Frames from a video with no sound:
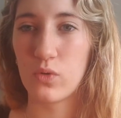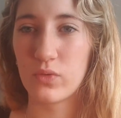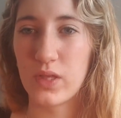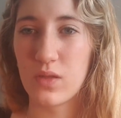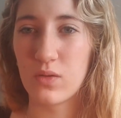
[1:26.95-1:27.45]

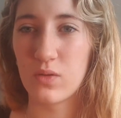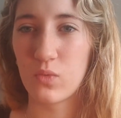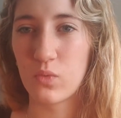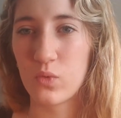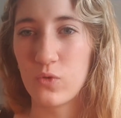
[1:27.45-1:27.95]
like
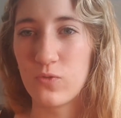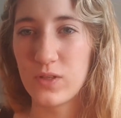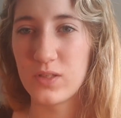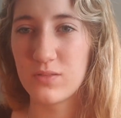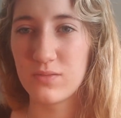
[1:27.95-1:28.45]

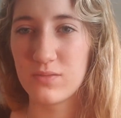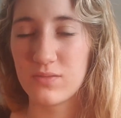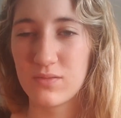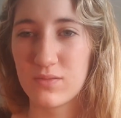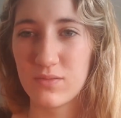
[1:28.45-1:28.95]
woven
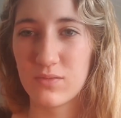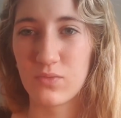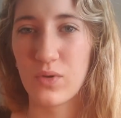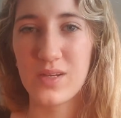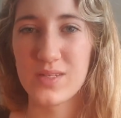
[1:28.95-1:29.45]

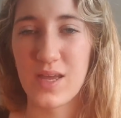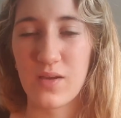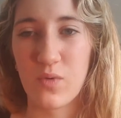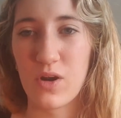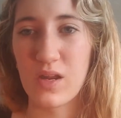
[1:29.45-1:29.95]
what is
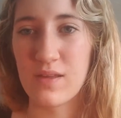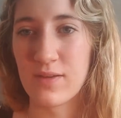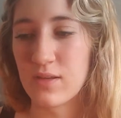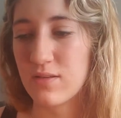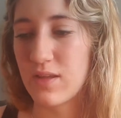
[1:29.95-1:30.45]
that word
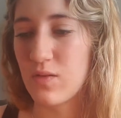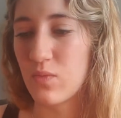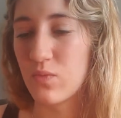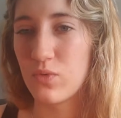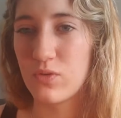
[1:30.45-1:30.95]
even? Like,
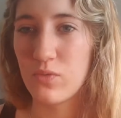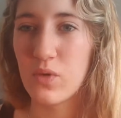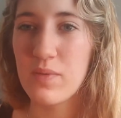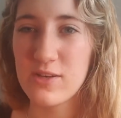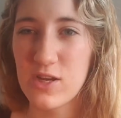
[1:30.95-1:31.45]
wh
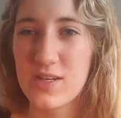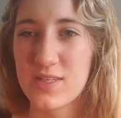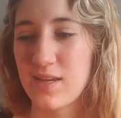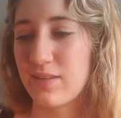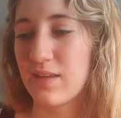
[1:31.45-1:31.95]
what am I trying to
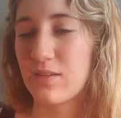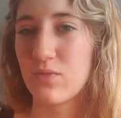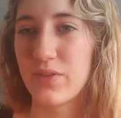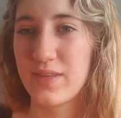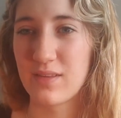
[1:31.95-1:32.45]
say? Like the,
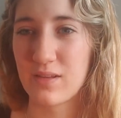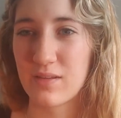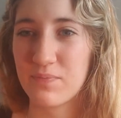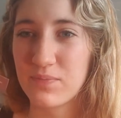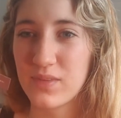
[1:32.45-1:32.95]
like
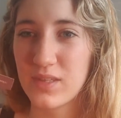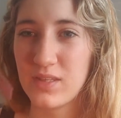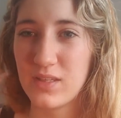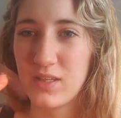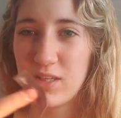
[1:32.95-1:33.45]
the,
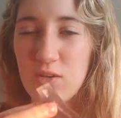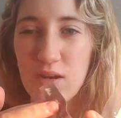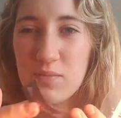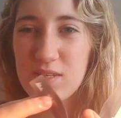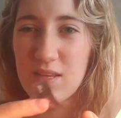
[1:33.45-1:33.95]
you know
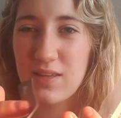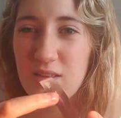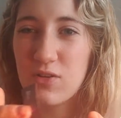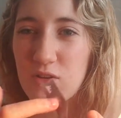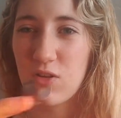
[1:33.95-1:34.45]
what I'm saying? Like
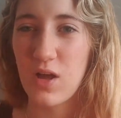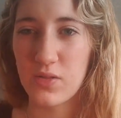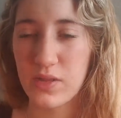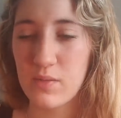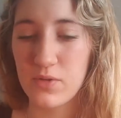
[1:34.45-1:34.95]
the little
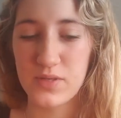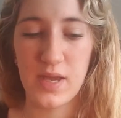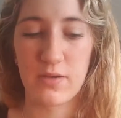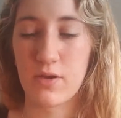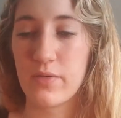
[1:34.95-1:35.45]
cloth labels?
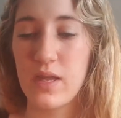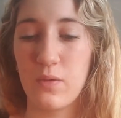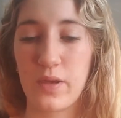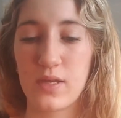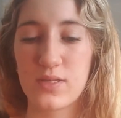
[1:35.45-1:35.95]
I don't know.
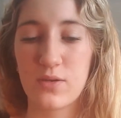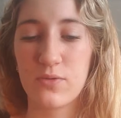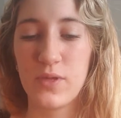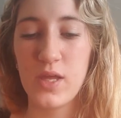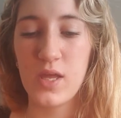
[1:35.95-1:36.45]
Anyway,
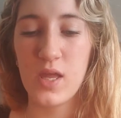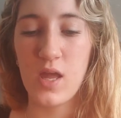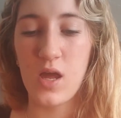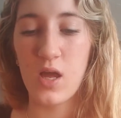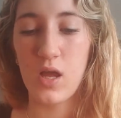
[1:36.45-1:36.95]
so,
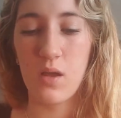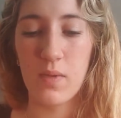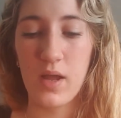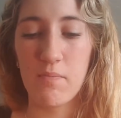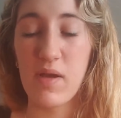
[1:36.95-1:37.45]

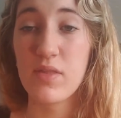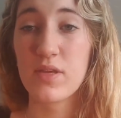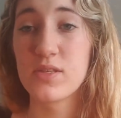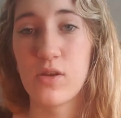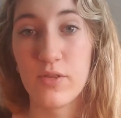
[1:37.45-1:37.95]
um, my
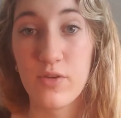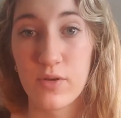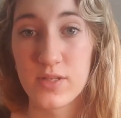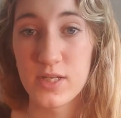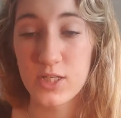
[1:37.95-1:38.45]
thing is called the
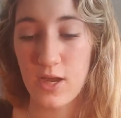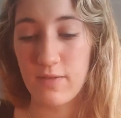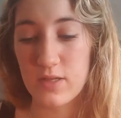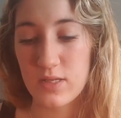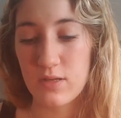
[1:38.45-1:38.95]
North Stitch,
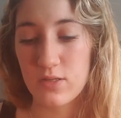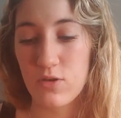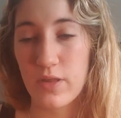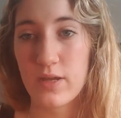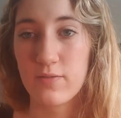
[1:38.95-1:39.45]
obviously, as you
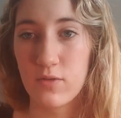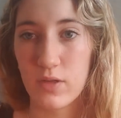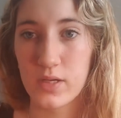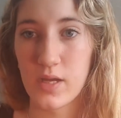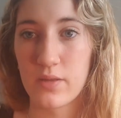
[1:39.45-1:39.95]
know that
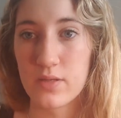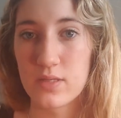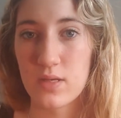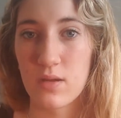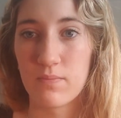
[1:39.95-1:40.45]
clicked on
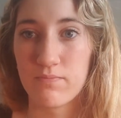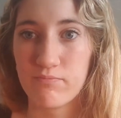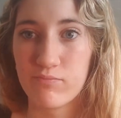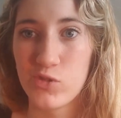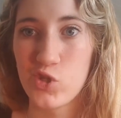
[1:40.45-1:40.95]
this, um,
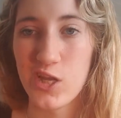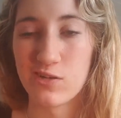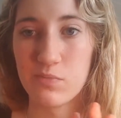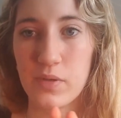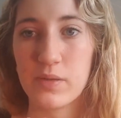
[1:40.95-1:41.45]

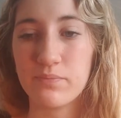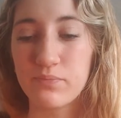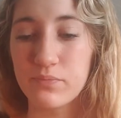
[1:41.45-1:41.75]
channel, but,